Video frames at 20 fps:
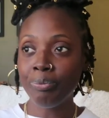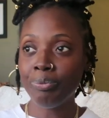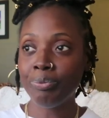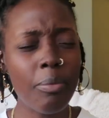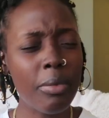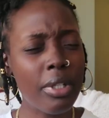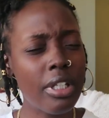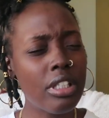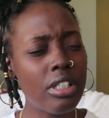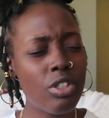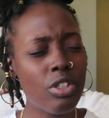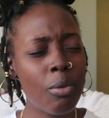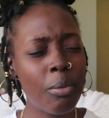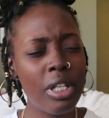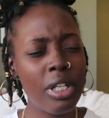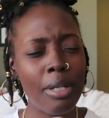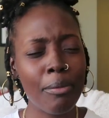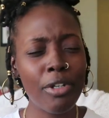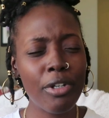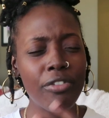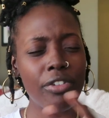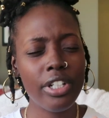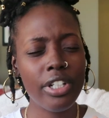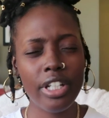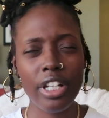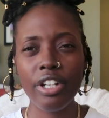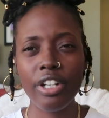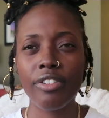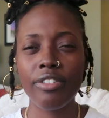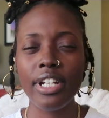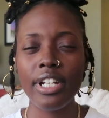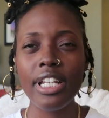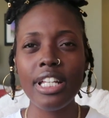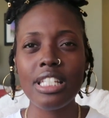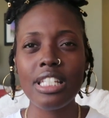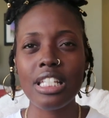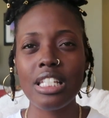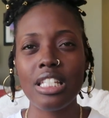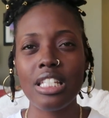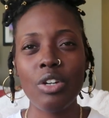something told me, let me read the
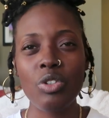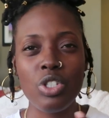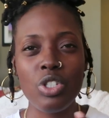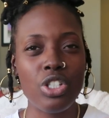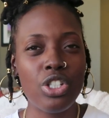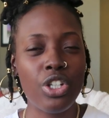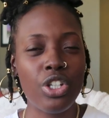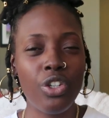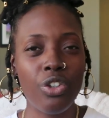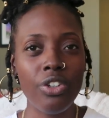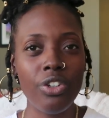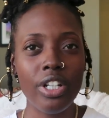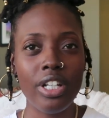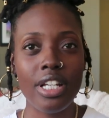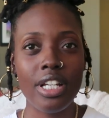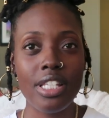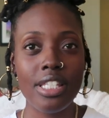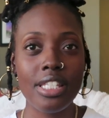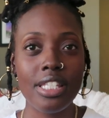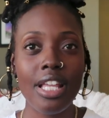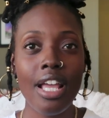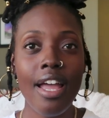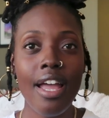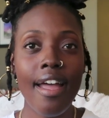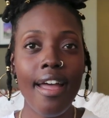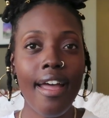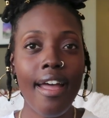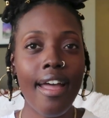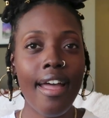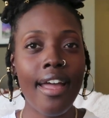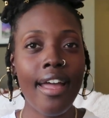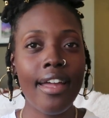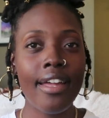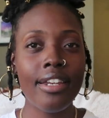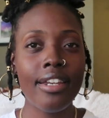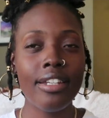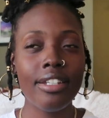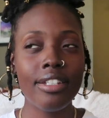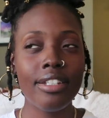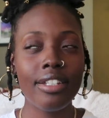ingredients, because I was just curious,
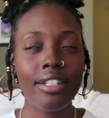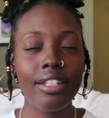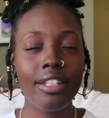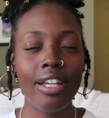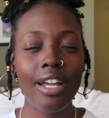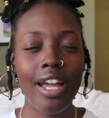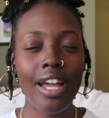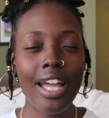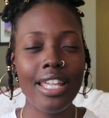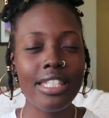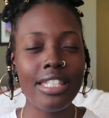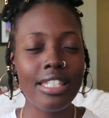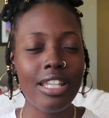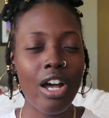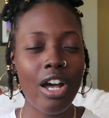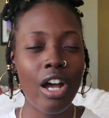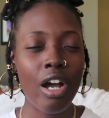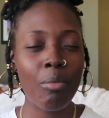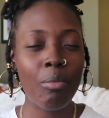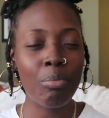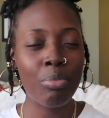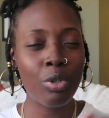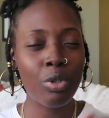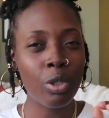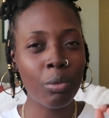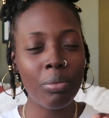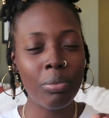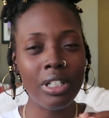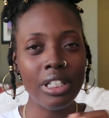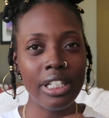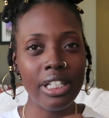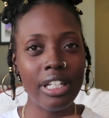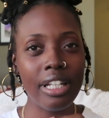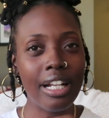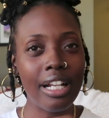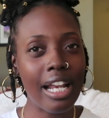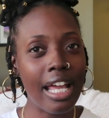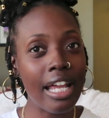and I saw propylene